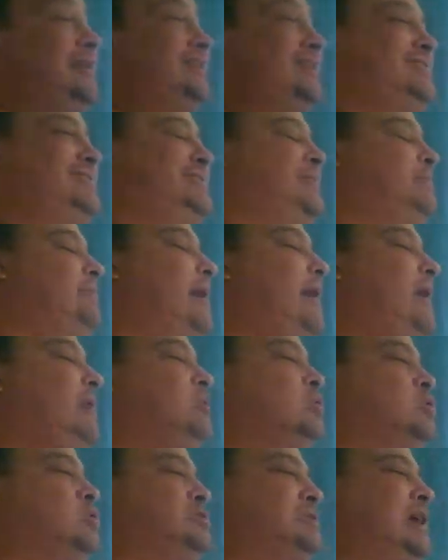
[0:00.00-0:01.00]
is the main
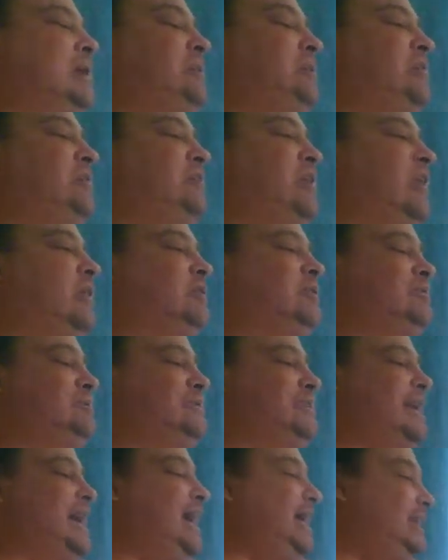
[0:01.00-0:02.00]
rules I'm to follow is
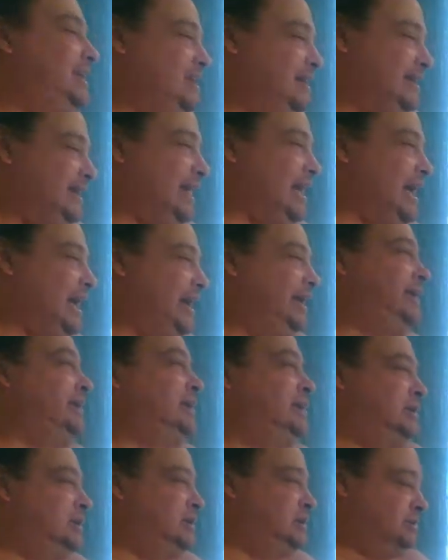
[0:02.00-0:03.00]
not lie,
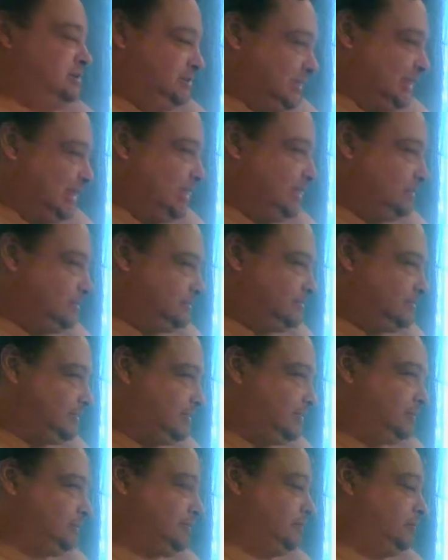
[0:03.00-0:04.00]
not
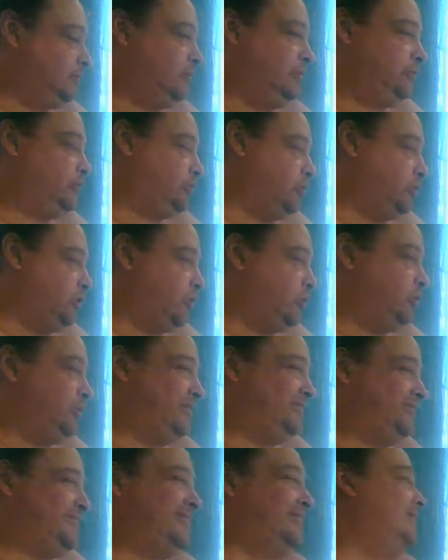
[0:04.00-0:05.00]
assault someone for no
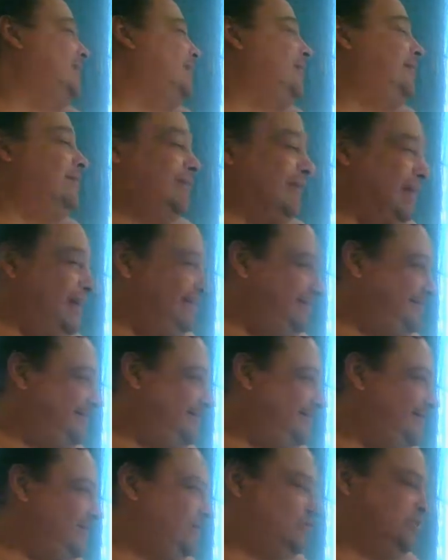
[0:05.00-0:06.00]
reason, not
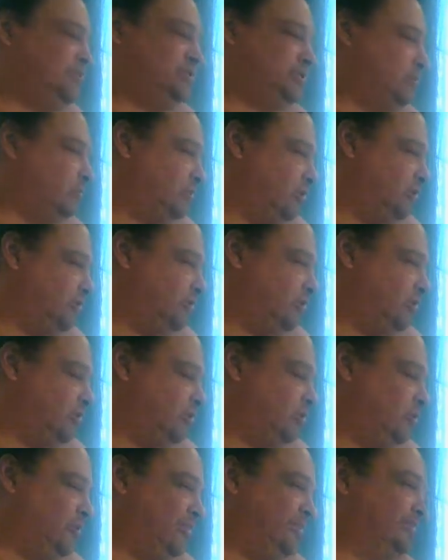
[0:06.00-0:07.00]
steal from someone for no
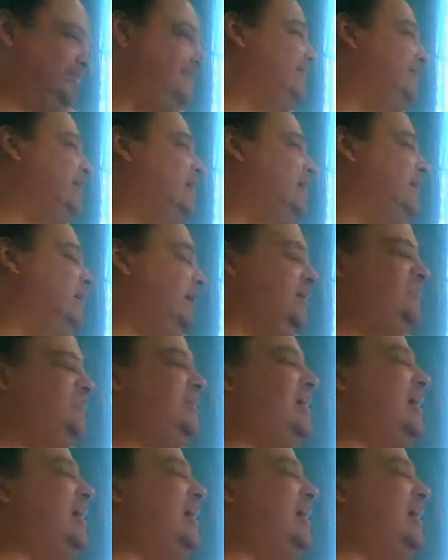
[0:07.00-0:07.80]
reason. If I